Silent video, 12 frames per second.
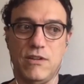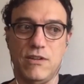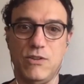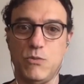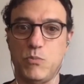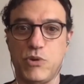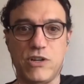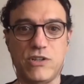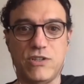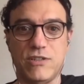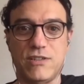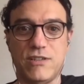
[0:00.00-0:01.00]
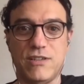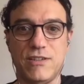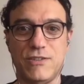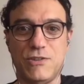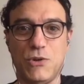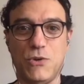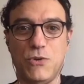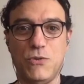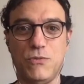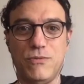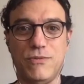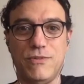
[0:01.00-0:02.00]
you purchase.
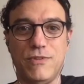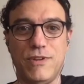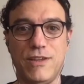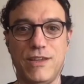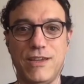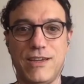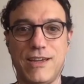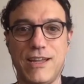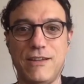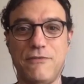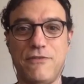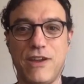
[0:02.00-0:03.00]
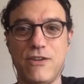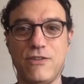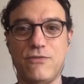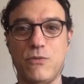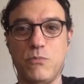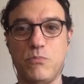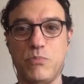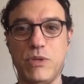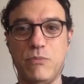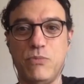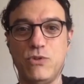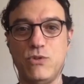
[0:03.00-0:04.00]
So it kind of varies from
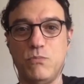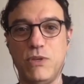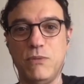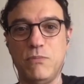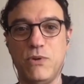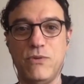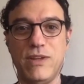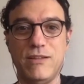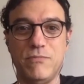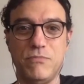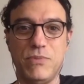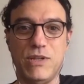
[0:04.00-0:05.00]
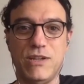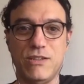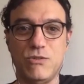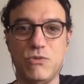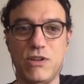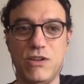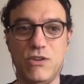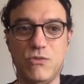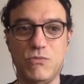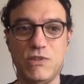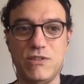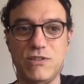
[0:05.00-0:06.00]
people to people and because we're
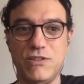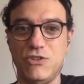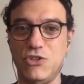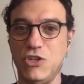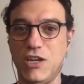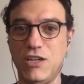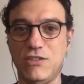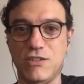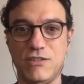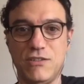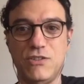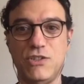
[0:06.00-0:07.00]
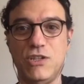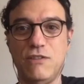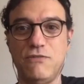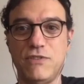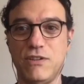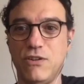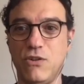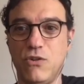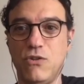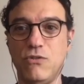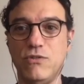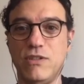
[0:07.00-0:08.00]
humans it changes and shifts
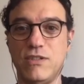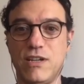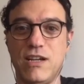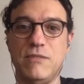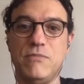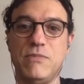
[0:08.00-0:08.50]
all the time